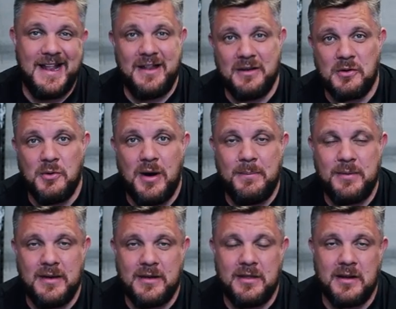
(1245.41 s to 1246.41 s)
and then go up
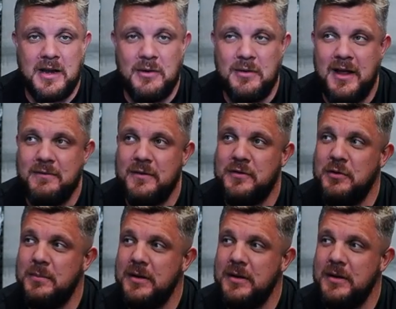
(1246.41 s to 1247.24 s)
into the crowd and have a few